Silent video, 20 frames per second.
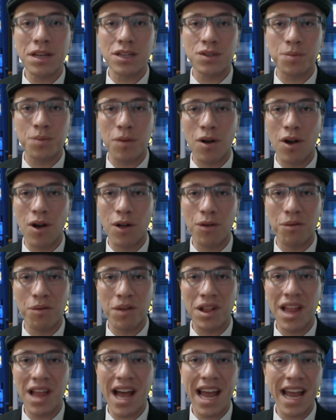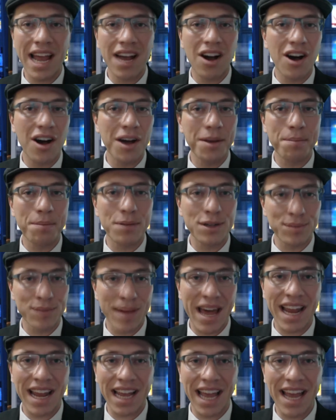Sprawl, relying on
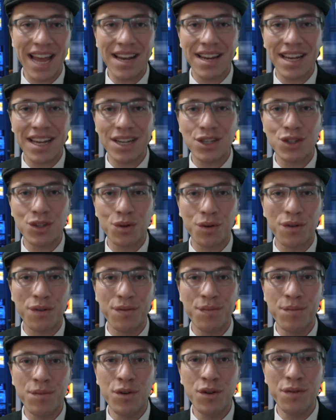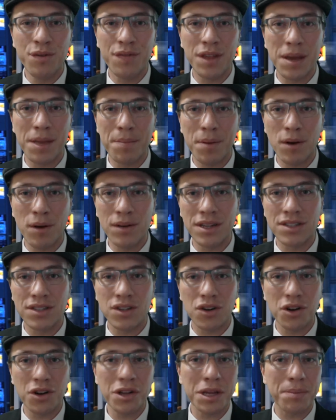Prismatic Ending to remove the opponent's
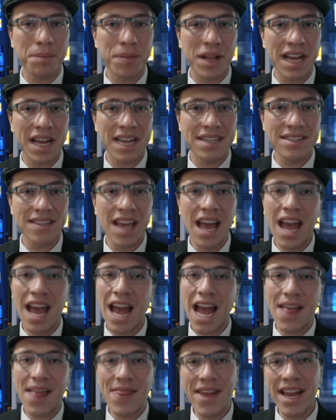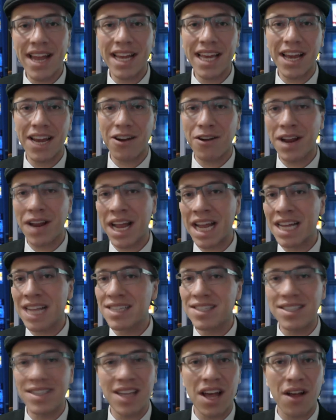early plays, and then carrying
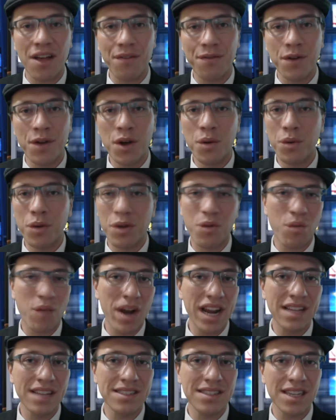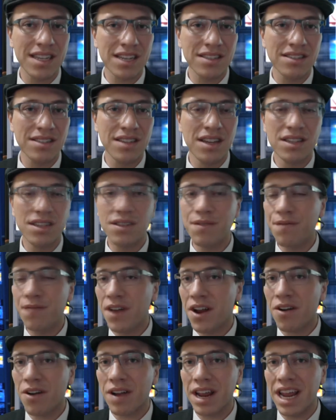itself with Wrenn and 6,
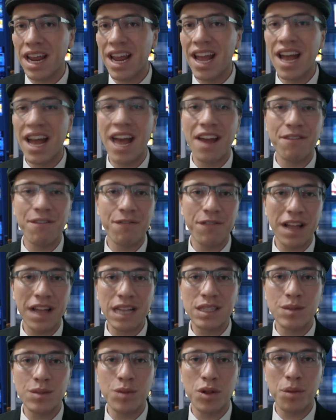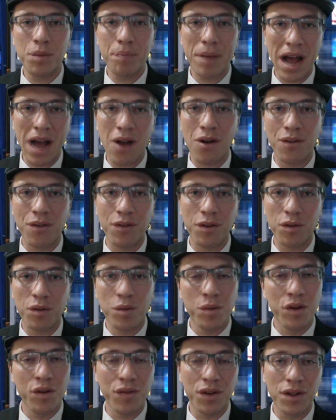Teferi, and flexible, powerful
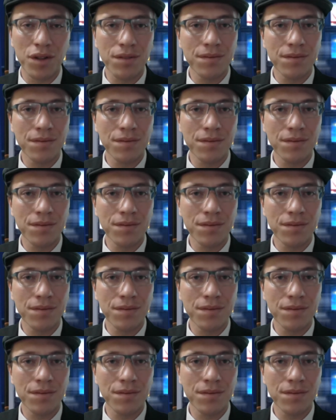removal.